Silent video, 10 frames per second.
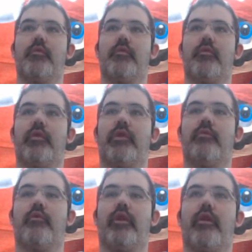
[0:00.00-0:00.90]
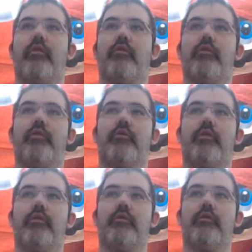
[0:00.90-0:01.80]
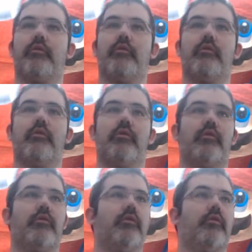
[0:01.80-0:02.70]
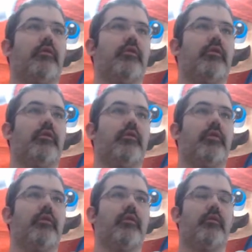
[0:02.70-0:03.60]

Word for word: Well, we got some more arrows anyway. Search just to be...